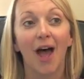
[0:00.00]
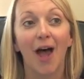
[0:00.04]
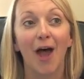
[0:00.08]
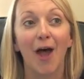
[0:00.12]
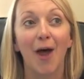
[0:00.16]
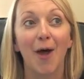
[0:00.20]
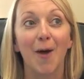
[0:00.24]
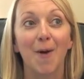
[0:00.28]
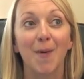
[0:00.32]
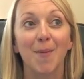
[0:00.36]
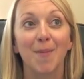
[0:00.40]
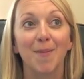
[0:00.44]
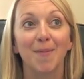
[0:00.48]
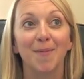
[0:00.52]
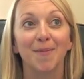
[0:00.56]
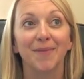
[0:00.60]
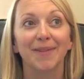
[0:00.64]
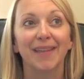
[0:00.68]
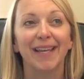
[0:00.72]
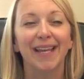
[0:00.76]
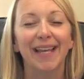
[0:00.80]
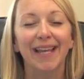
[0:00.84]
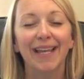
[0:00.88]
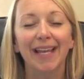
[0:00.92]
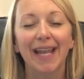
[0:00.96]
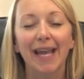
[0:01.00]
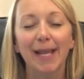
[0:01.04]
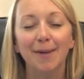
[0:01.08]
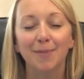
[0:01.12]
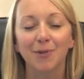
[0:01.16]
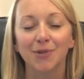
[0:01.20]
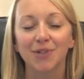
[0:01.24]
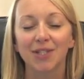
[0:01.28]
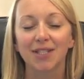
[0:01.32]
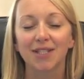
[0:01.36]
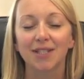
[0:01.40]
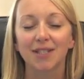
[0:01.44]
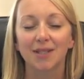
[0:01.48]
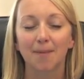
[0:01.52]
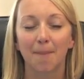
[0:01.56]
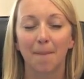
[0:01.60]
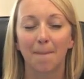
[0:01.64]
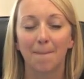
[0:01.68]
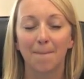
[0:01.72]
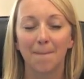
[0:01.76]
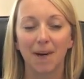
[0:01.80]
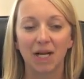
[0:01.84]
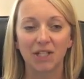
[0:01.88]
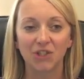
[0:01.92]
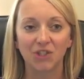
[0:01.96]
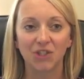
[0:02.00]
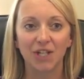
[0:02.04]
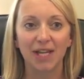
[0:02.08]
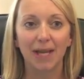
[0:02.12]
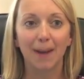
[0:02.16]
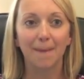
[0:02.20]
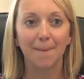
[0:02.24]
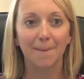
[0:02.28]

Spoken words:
It enabled us to budget